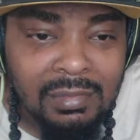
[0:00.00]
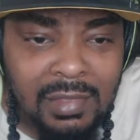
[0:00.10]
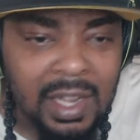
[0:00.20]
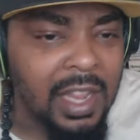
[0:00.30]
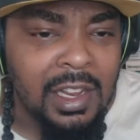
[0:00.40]

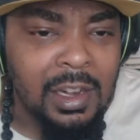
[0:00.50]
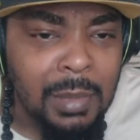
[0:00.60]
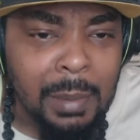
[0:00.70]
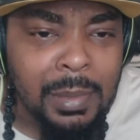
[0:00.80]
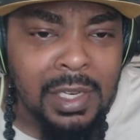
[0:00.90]
it ain't none of
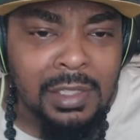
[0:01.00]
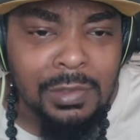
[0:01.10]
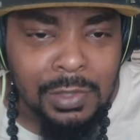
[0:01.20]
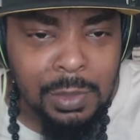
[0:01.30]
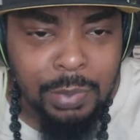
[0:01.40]
my business
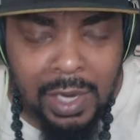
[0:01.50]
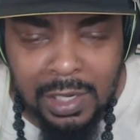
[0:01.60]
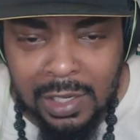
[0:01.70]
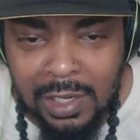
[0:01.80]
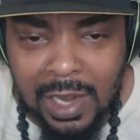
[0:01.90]
if she
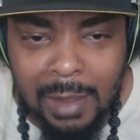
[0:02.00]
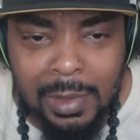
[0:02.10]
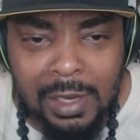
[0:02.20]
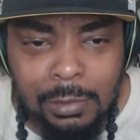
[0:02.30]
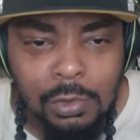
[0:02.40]
pregnant or not,
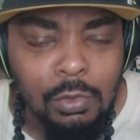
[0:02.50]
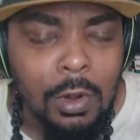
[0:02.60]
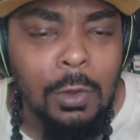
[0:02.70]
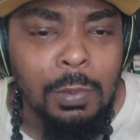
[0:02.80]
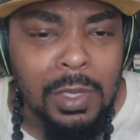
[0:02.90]
man. Them two
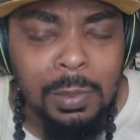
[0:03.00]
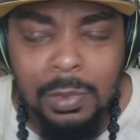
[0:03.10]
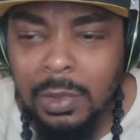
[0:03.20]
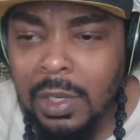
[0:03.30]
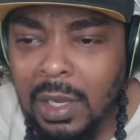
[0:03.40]
grown
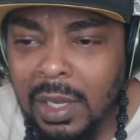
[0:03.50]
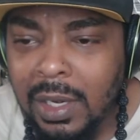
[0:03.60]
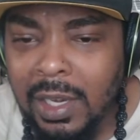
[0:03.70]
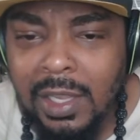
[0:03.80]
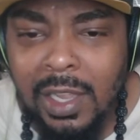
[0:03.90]
people,
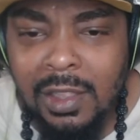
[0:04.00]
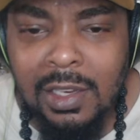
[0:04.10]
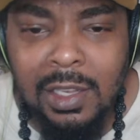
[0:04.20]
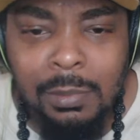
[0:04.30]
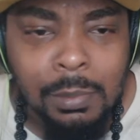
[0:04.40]
they together,
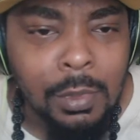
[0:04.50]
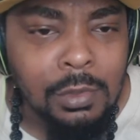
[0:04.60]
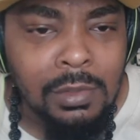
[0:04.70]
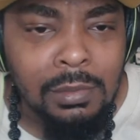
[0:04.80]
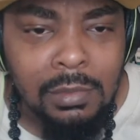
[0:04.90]
they
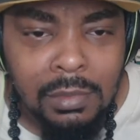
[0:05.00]
both,